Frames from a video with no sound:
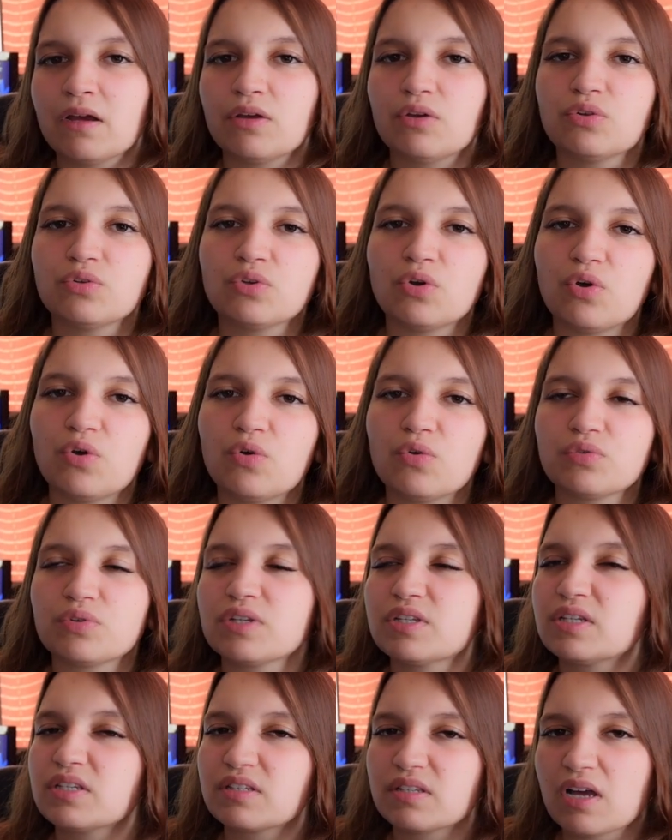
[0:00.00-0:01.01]
You know,
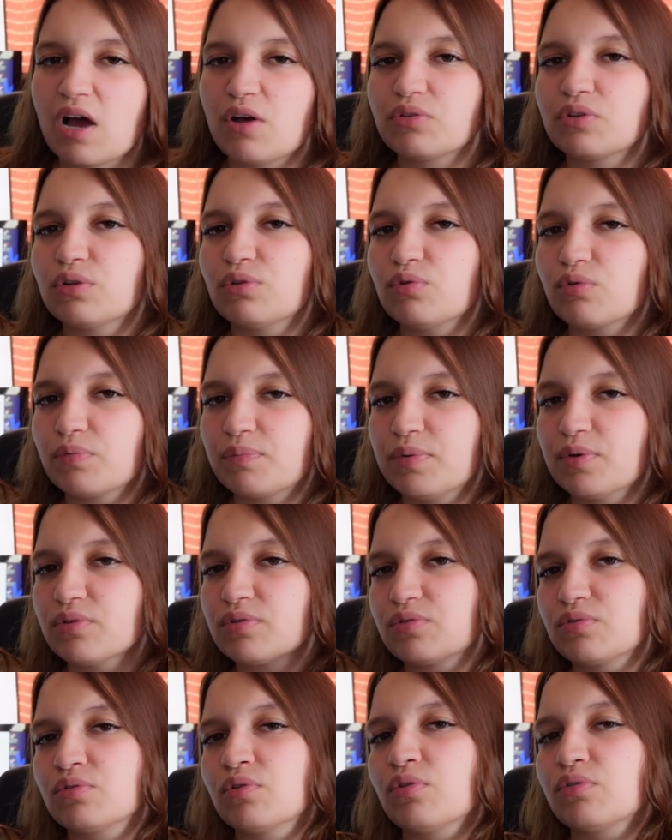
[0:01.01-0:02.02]
this is how the look
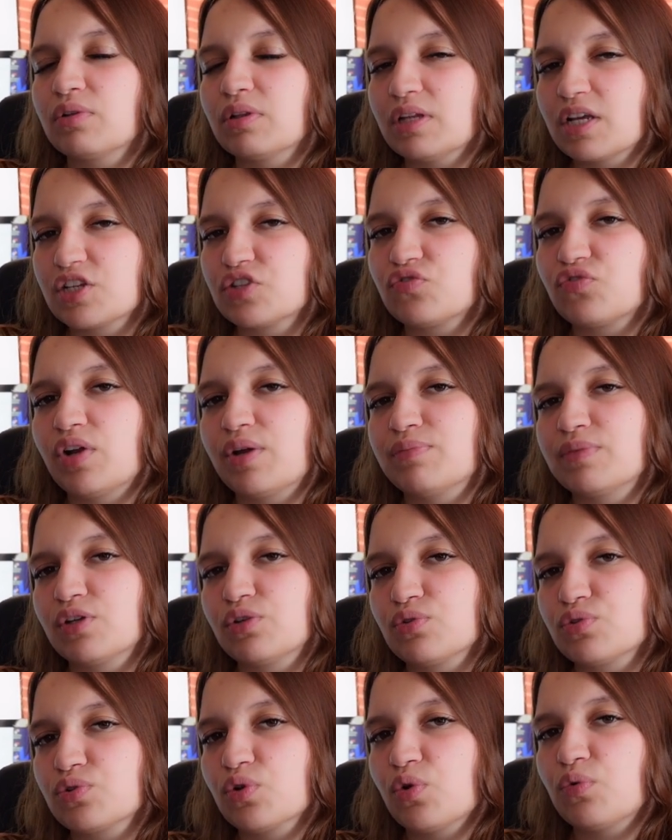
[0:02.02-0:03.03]
builds, you know, the last frame that
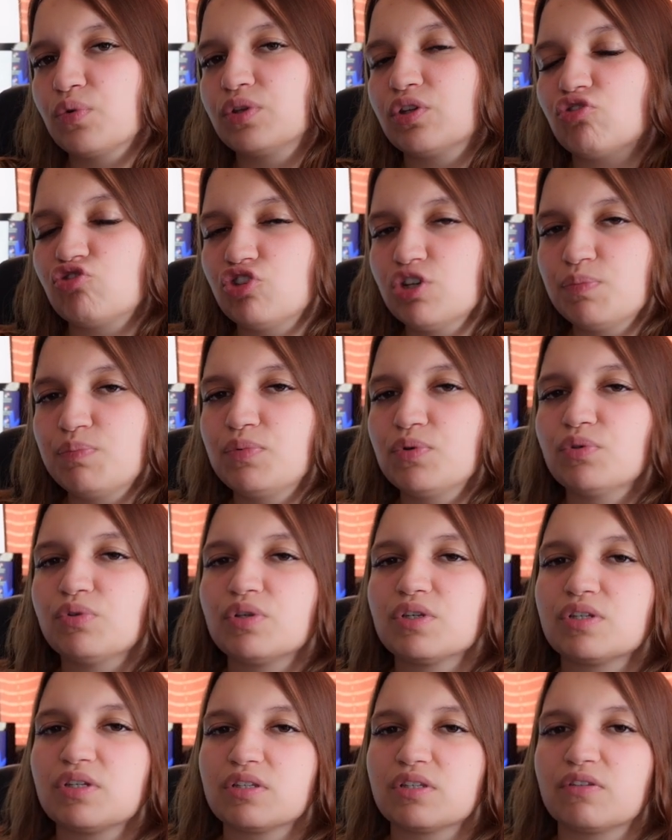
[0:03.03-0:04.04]
you saw with the G P U,
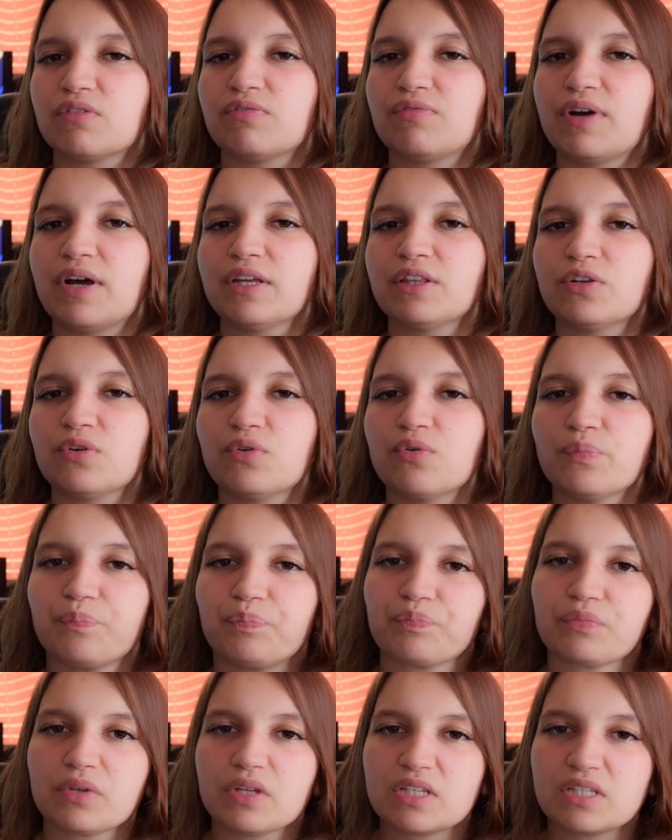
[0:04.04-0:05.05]
this is the final
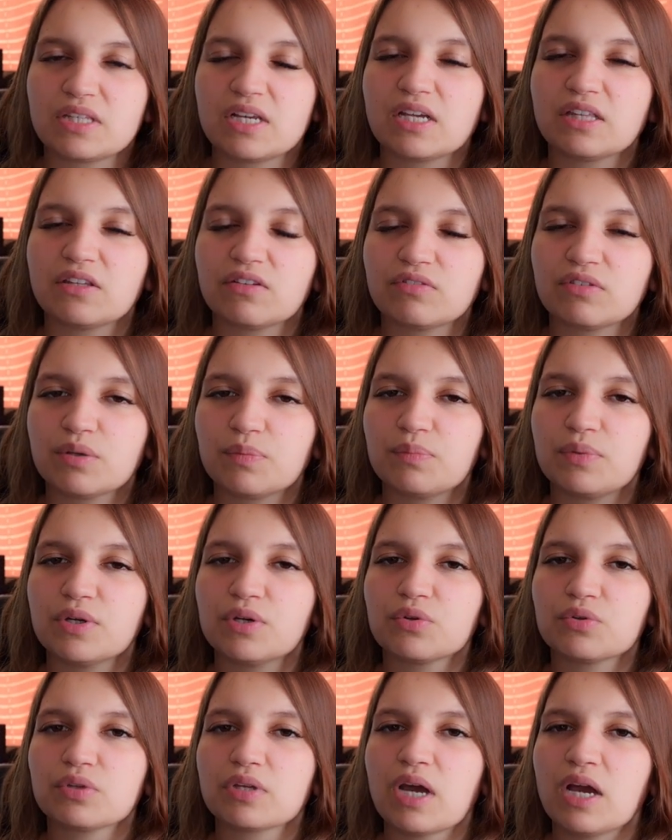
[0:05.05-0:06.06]
state of the
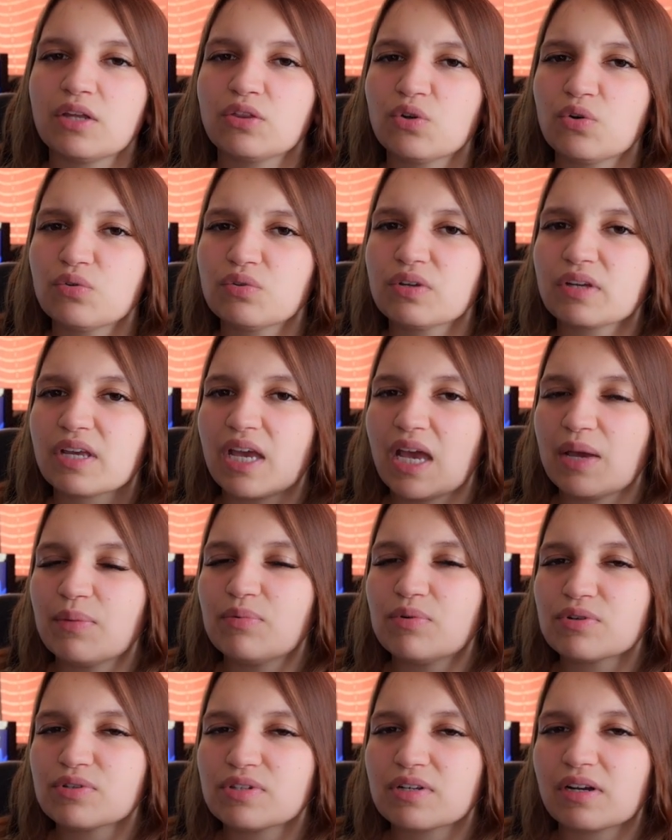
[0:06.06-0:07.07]
build. I know the
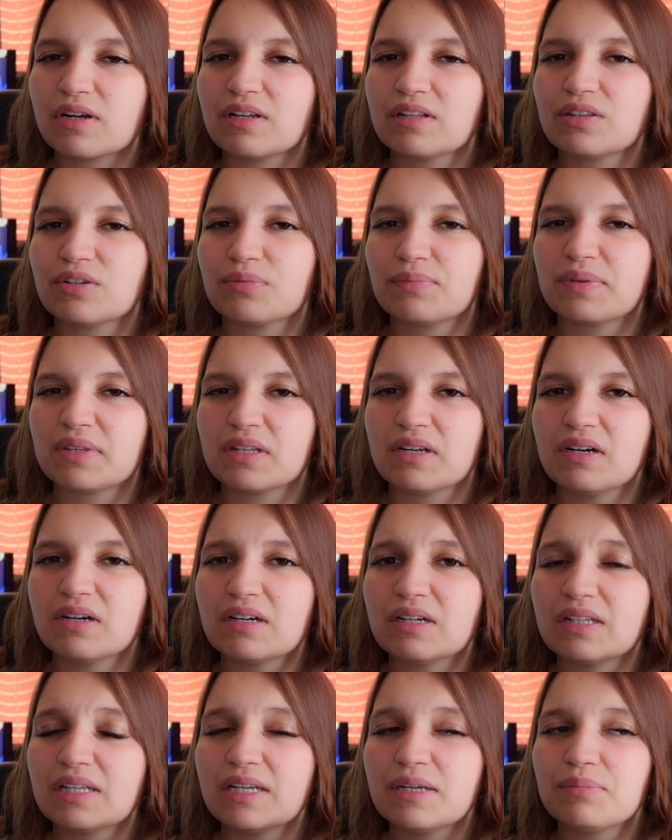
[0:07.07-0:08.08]
cables are a little bit
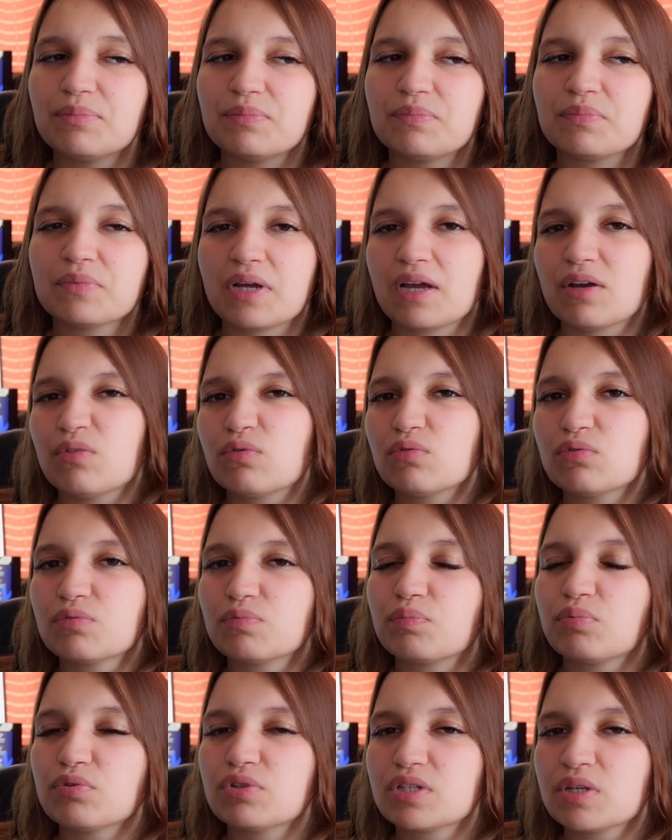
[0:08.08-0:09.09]
ugly, I would
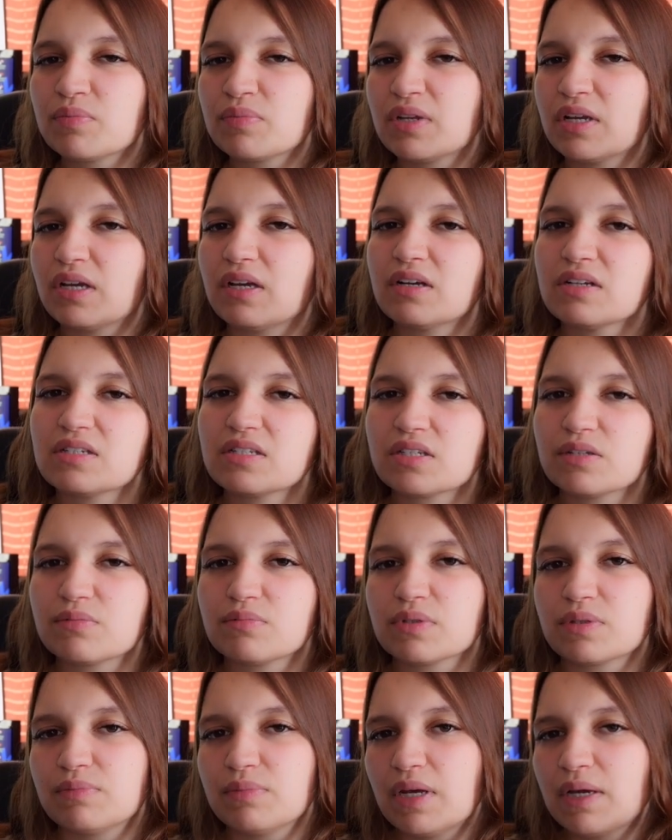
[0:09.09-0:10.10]
put something custom,
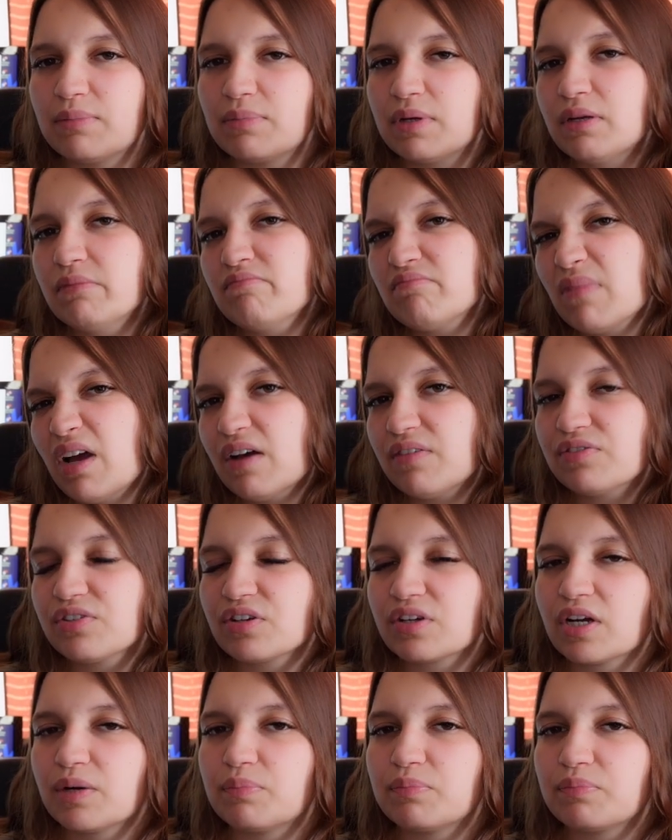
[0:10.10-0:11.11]
but maybe after